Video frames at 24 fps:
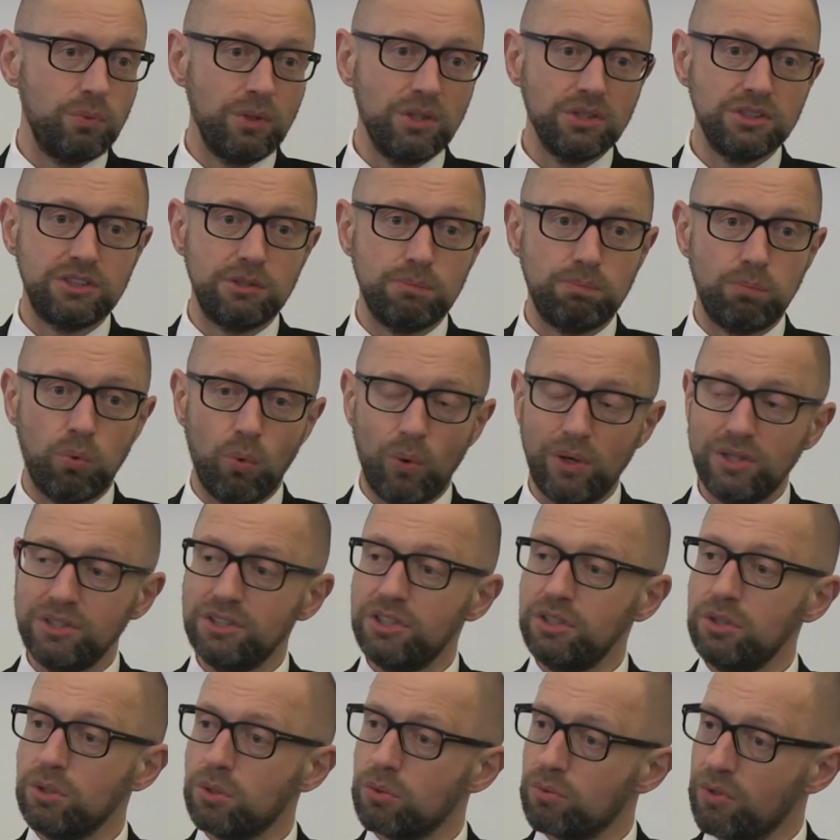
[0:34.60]
will support
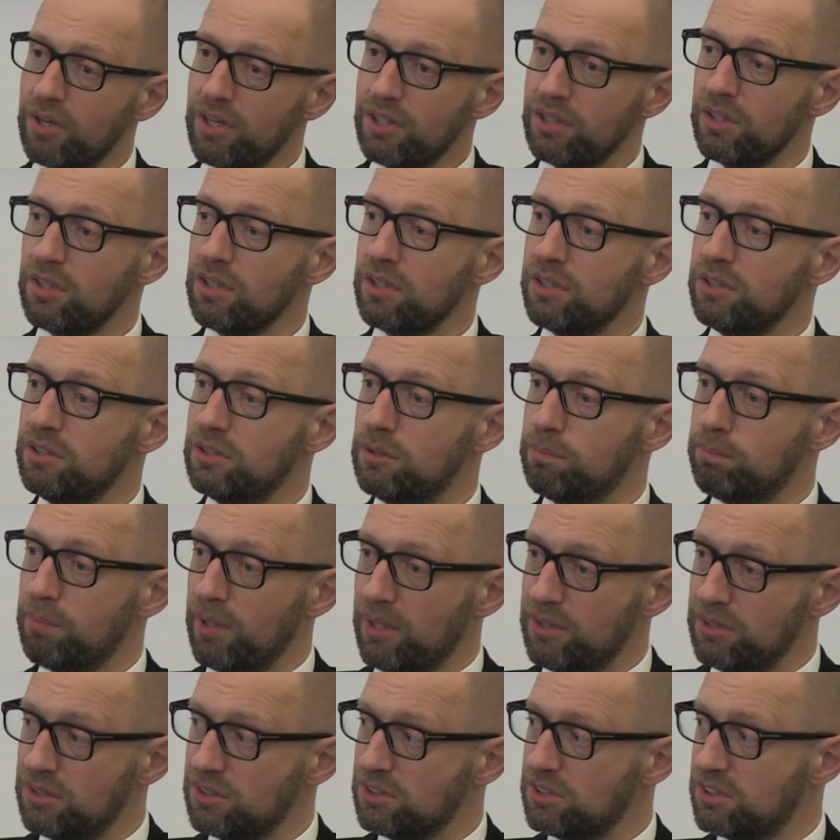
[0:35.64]
the Ukrainian
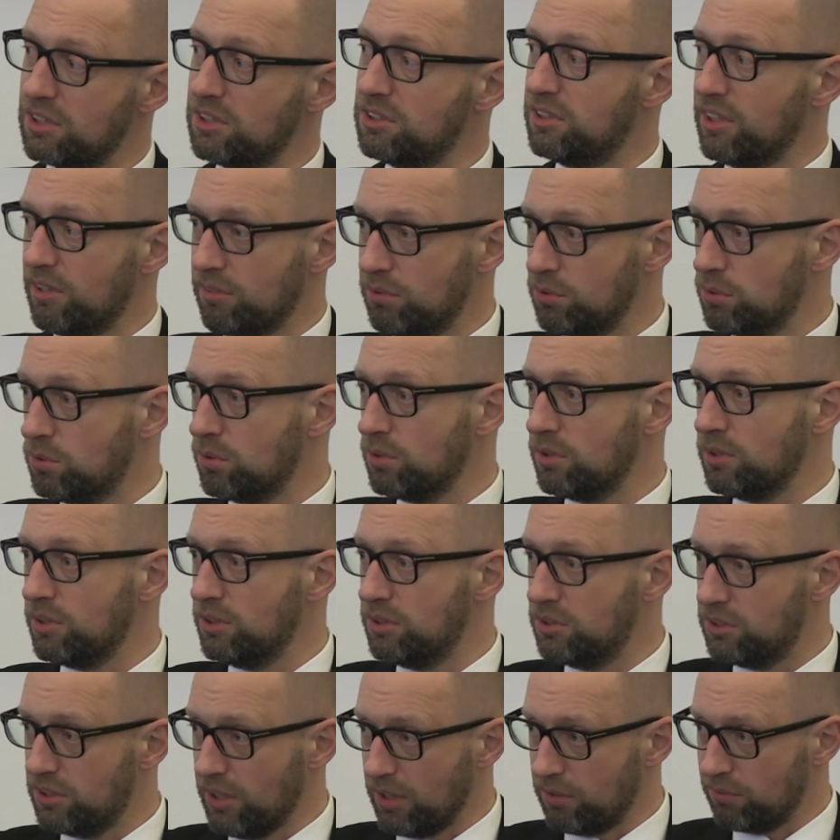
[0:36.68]
independence and territorial
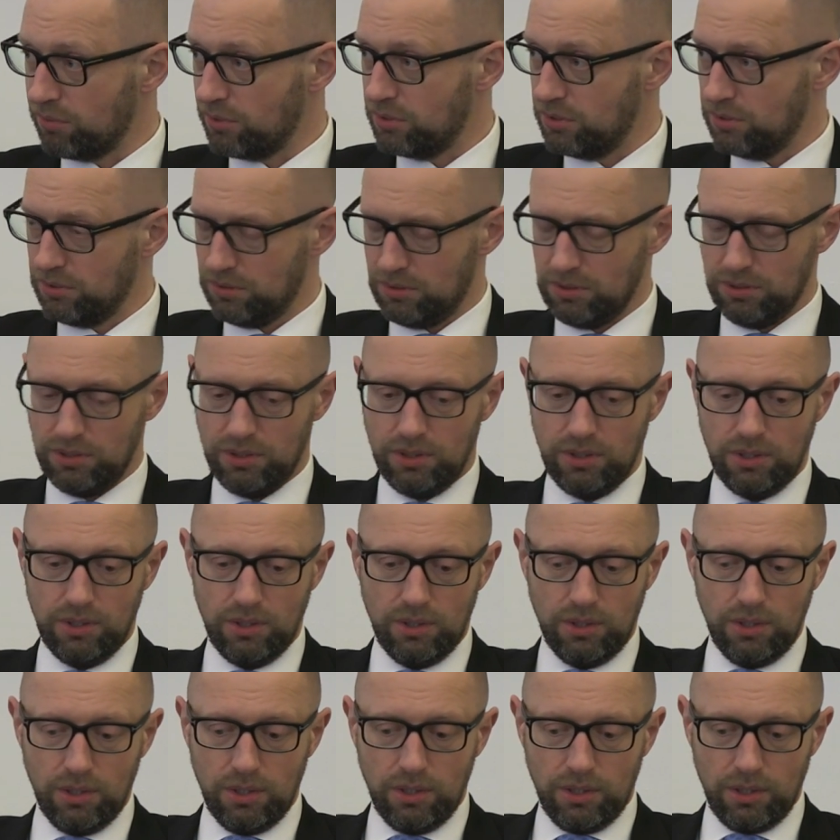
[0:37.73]
integrity.
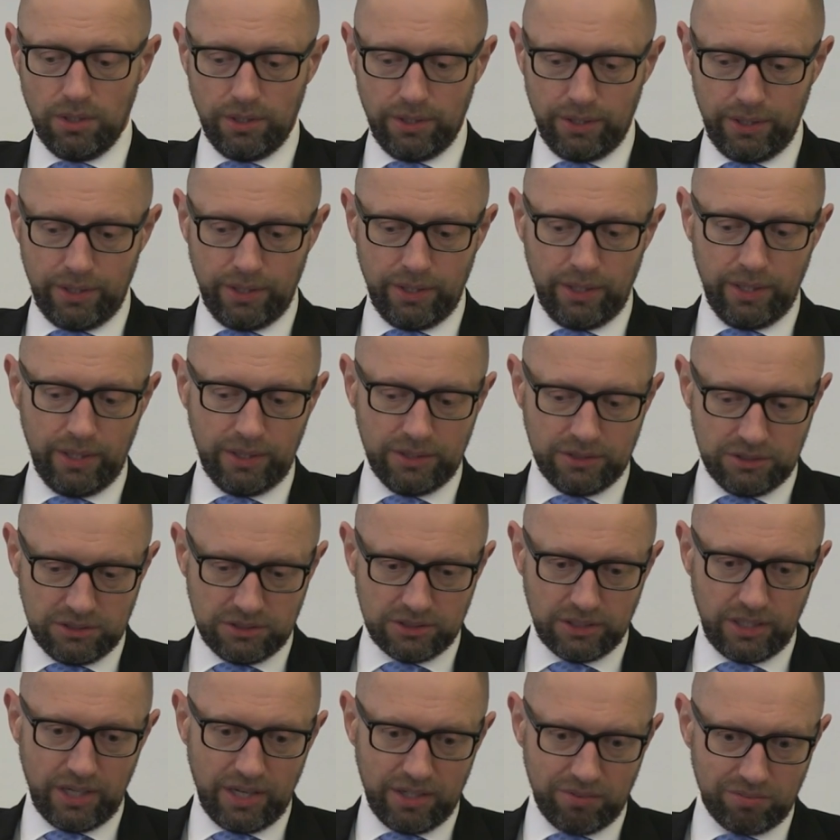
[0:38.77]
And
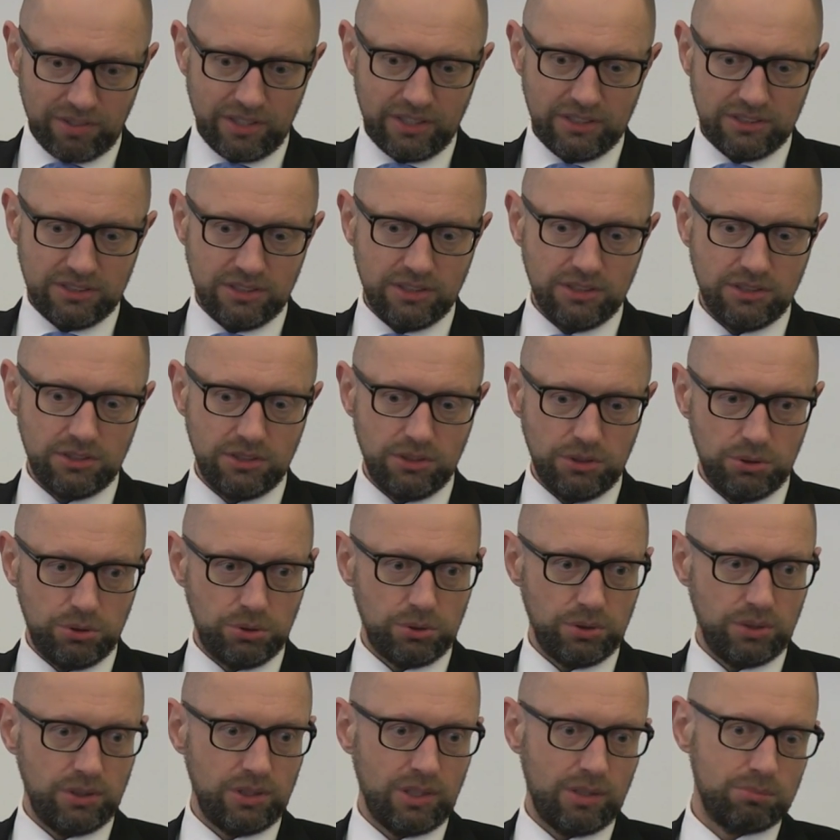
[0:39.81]
I've raised this
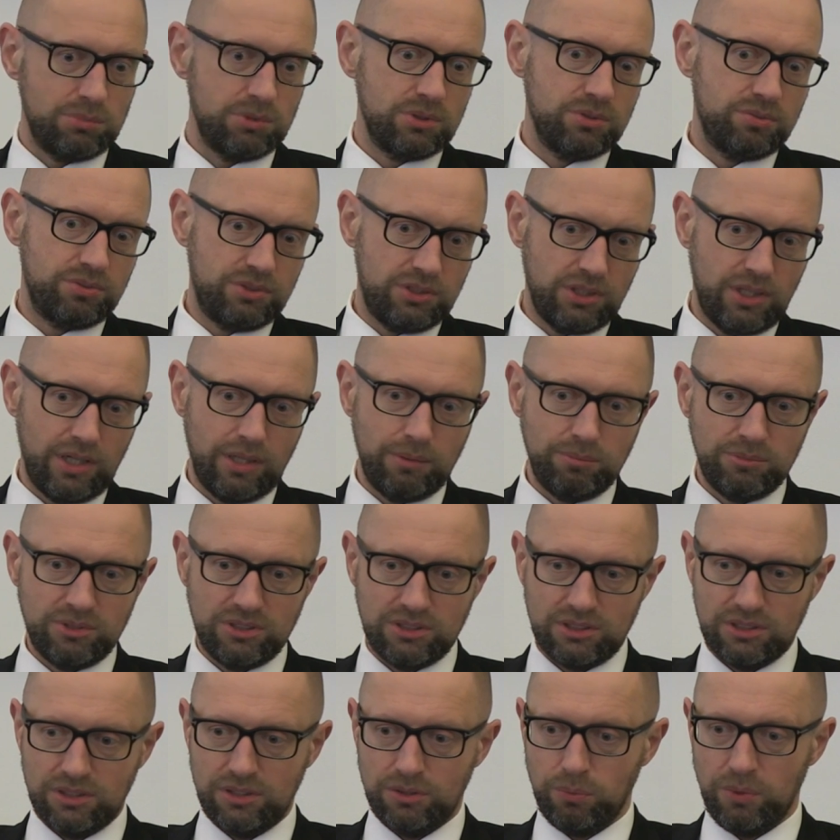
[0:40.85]
issue a number of
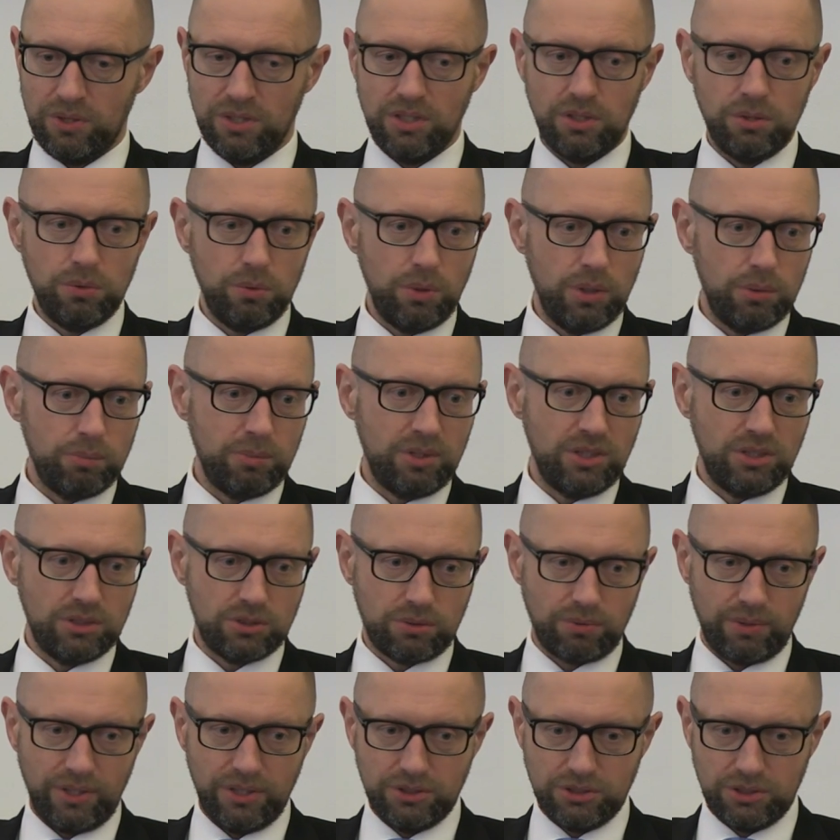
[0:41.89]
times with the new
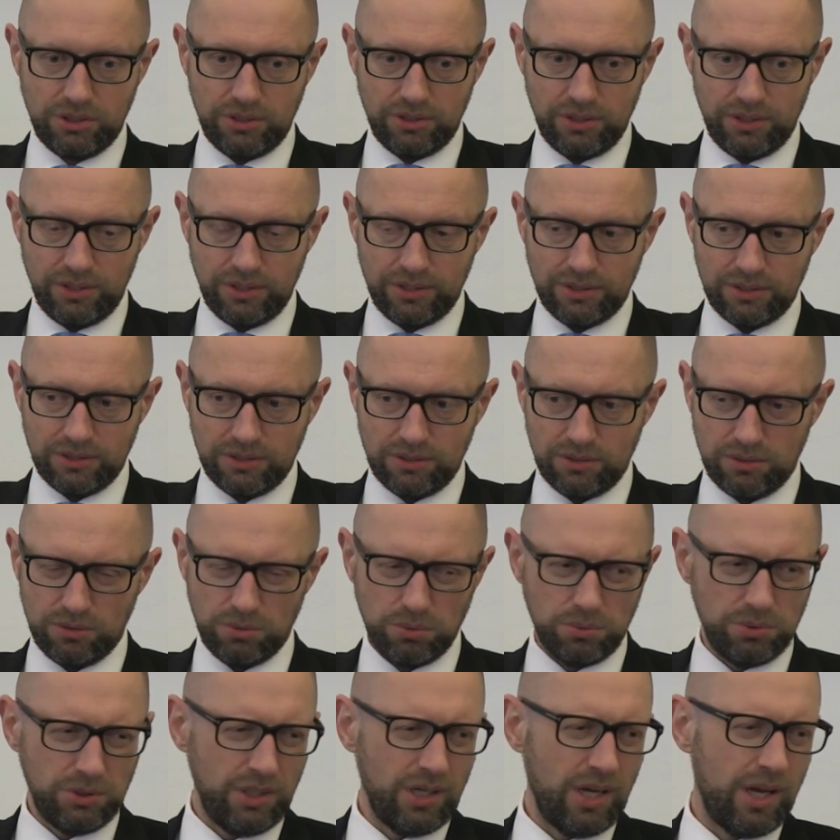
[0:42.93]
administration, and
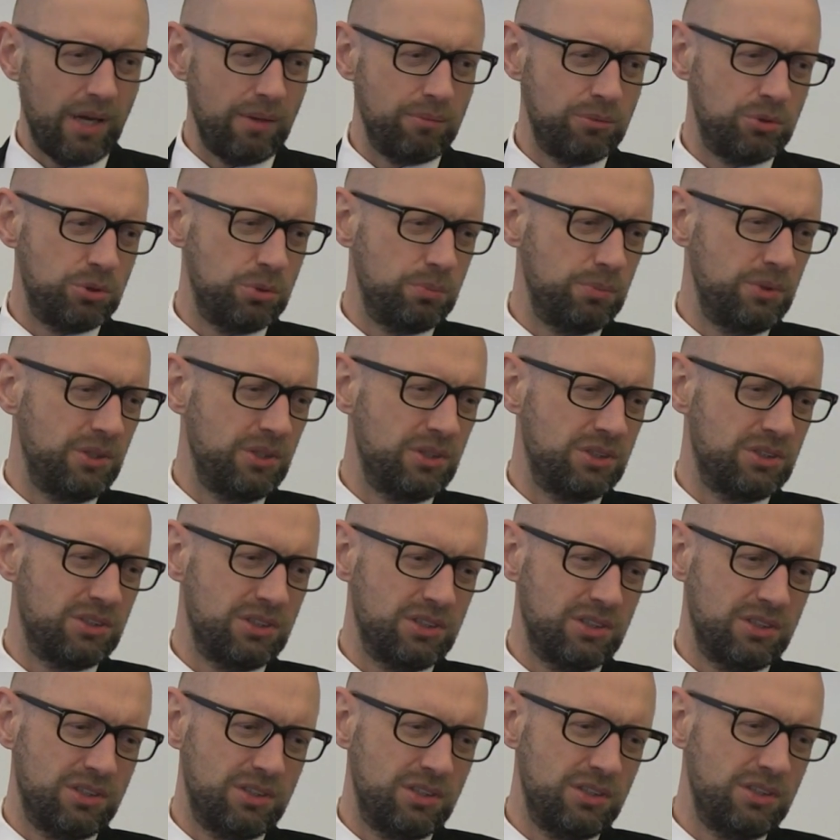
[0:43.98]
today I am to meet
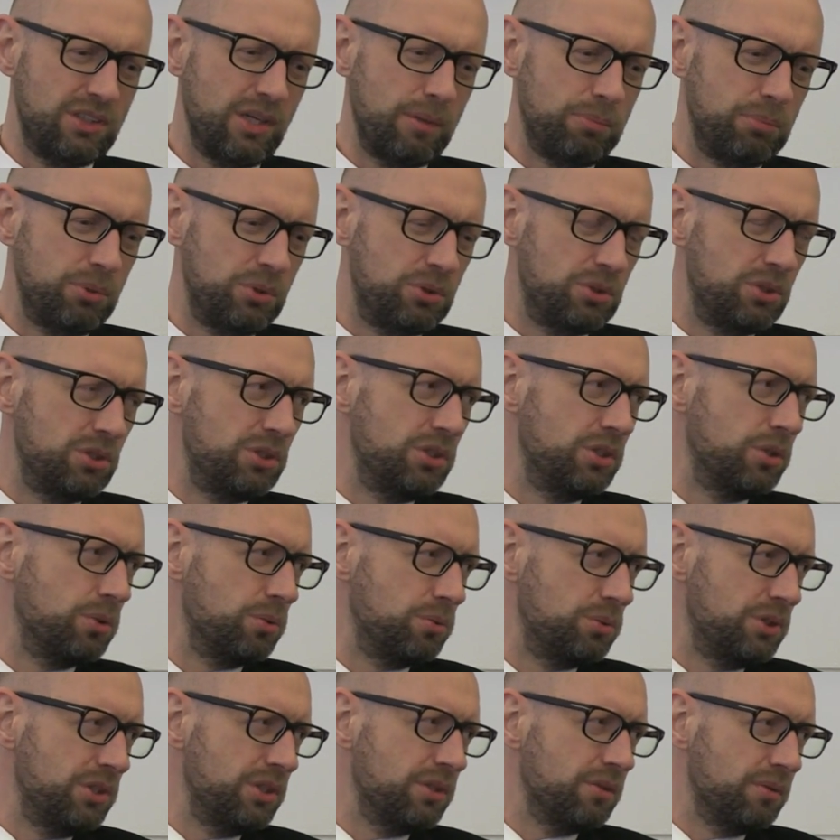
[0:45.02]
the deputy
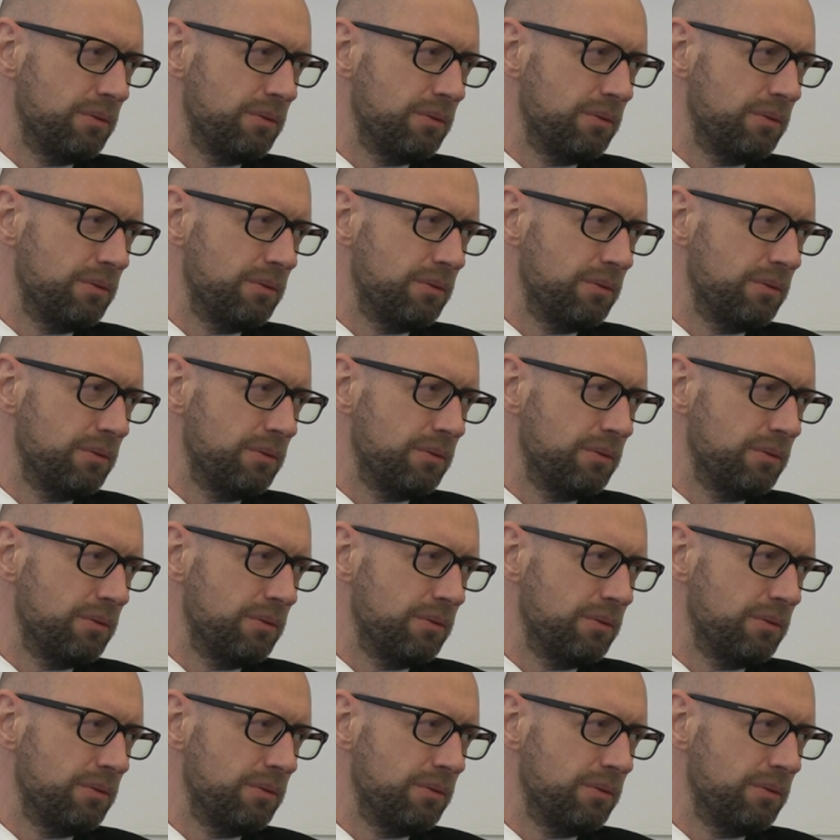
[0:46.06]
DOD